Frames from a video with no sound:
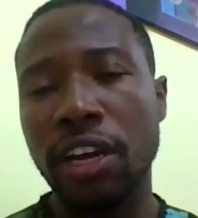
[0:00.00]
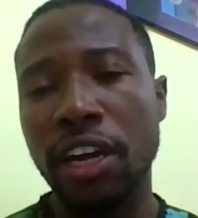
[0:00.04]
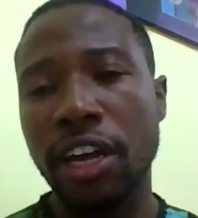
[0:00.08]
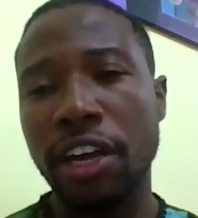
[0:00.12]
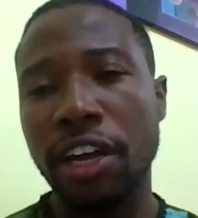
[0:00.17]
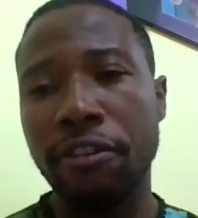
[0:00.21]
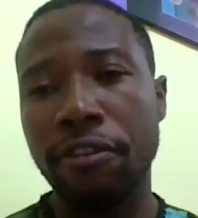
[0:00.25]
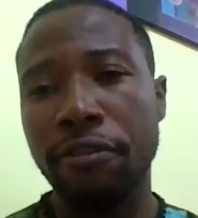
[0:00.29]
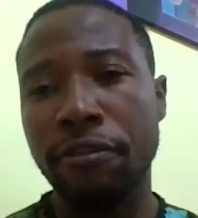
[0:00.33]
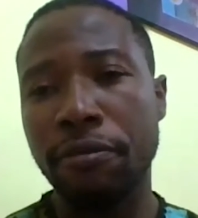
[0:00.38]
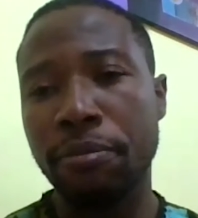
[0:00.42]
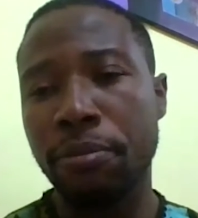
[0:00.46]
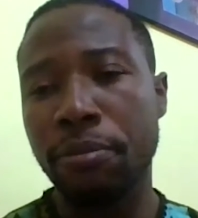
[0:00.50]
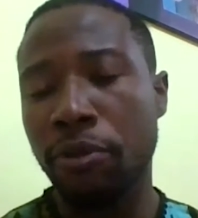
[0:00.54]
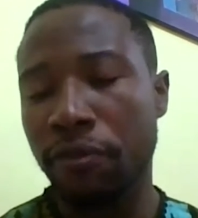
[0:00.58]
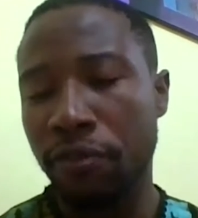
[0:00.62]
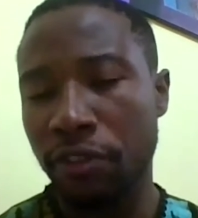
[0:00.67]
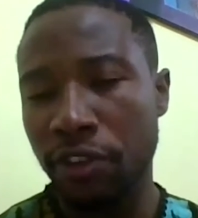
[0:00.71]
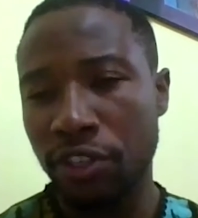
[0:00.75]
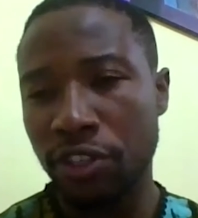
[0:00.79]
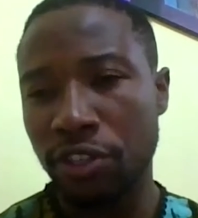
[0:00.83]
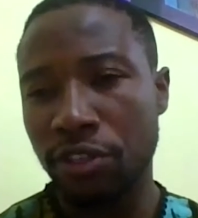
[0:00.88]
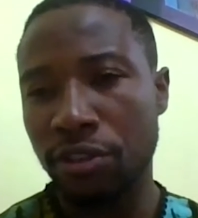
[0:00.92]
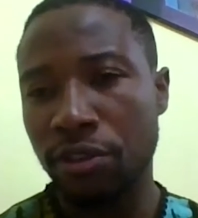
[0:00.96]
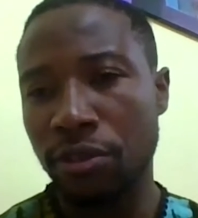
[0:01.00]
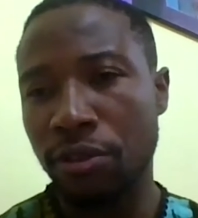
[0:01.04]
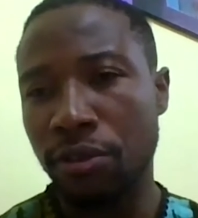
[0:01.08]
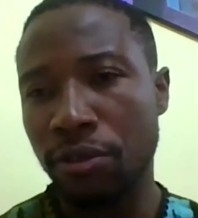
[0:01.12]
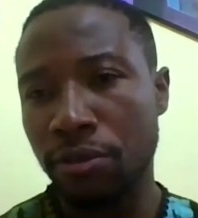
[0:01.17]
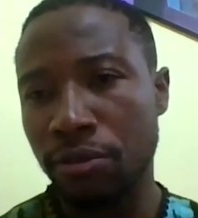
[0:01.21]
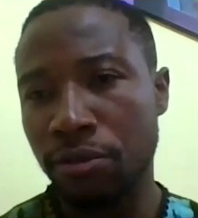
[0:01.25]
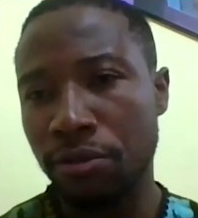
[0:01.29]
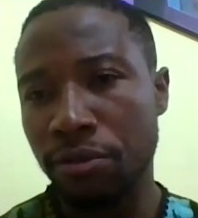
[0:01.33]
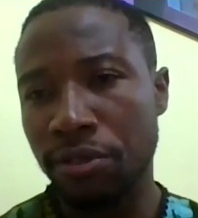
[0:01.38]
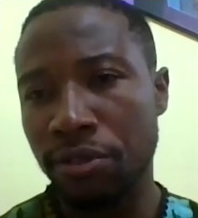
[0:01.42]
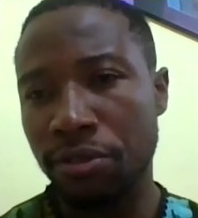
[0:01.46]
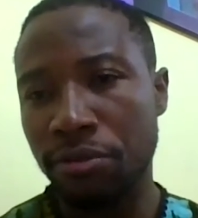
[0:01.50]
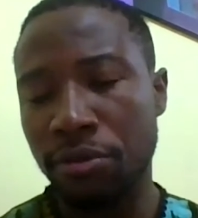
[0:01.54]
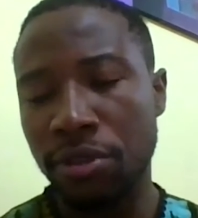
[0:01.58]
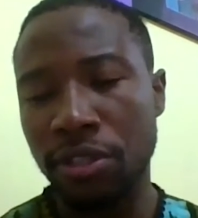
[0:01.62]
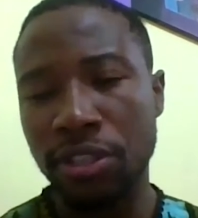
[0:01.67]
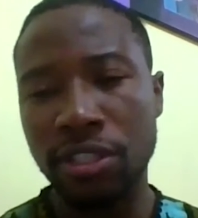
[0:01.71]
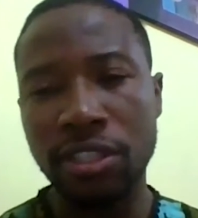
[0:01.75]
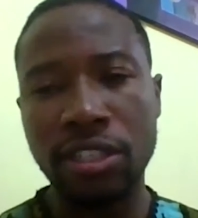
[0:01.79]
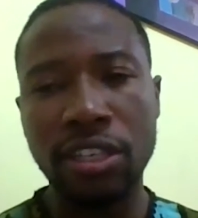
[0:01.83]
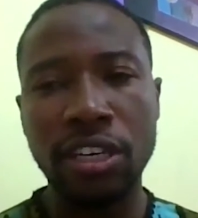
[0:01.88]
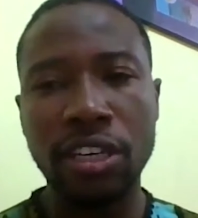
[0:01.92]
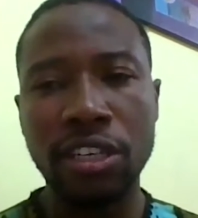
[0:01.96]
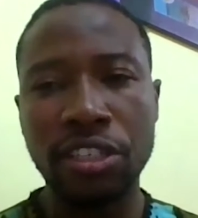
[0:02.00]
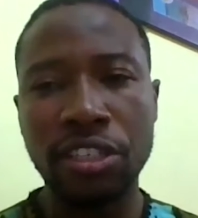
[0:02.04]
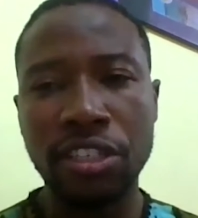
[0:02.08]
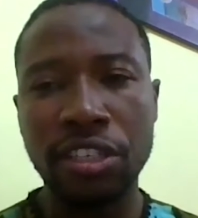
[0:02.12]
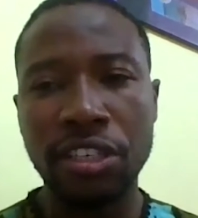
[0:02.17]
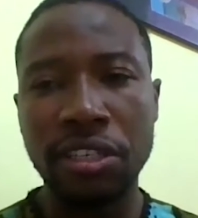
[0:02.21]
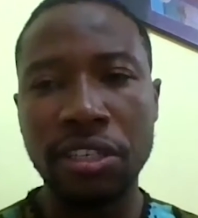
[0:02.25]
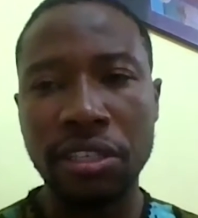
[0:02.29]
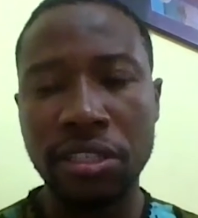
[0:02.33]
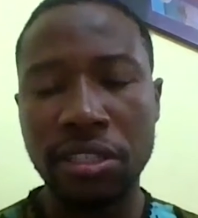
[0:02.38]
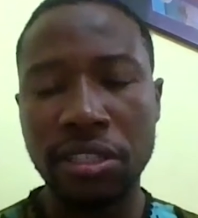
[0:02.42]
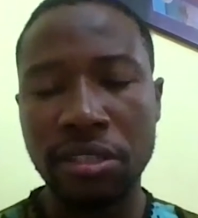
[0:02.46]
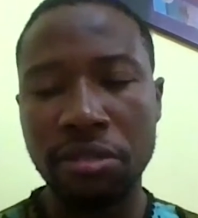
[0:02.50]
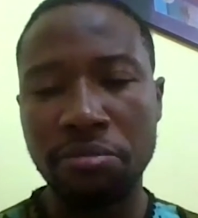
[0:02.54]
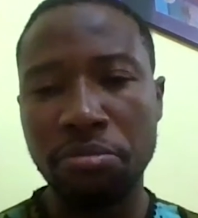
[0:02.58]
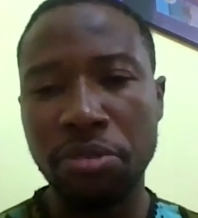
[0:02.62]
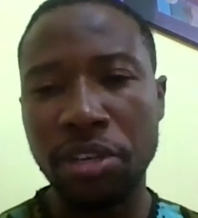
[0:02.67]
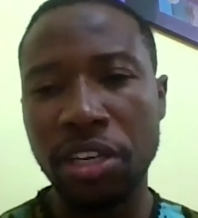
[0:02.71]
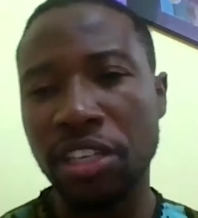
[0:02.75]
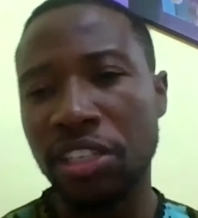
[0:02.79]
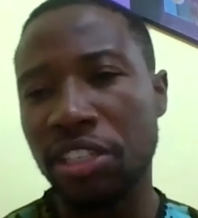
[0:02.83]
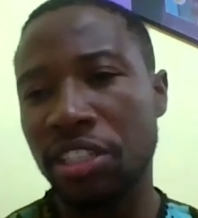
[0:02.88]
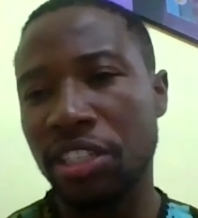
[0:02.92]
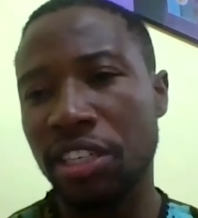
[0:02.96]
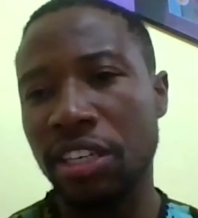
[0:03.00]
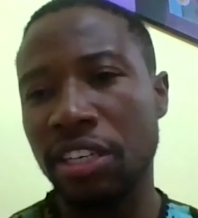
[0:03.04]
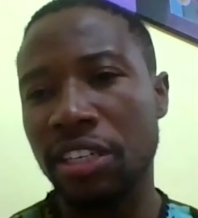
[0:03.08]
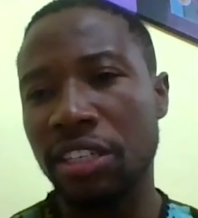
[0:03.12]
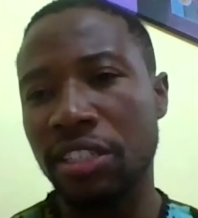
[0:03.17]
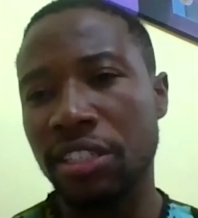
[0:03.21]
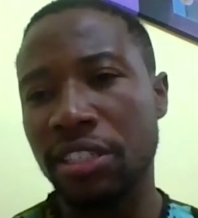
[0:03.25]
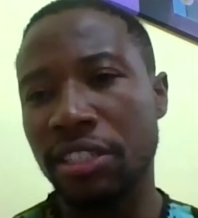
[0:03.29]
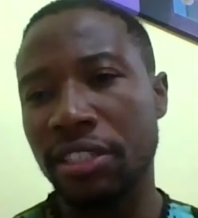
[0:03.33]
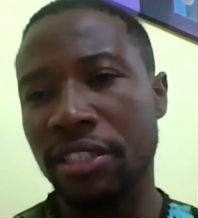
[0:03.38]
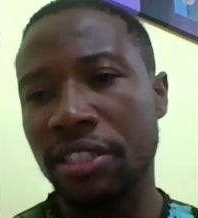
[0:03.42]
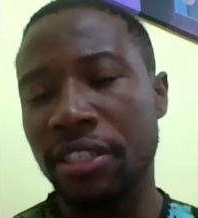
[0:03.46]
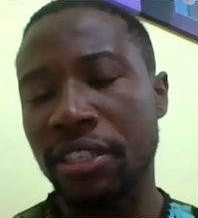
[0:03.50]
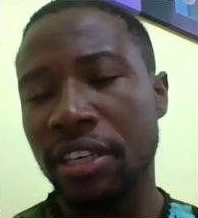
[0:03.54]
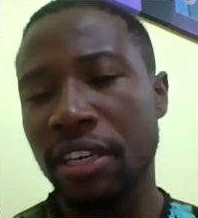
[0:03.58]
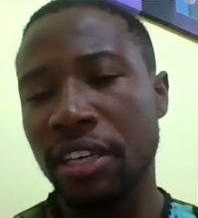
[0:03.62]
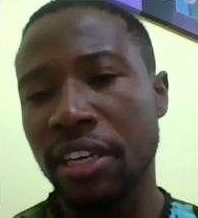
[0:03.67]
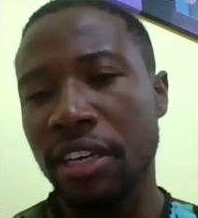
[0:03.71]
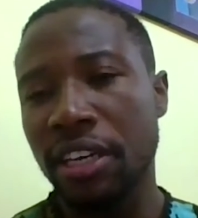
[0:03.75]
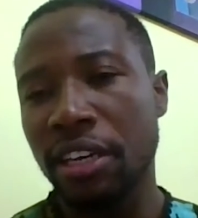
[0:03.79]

health professionals, researchers, patients,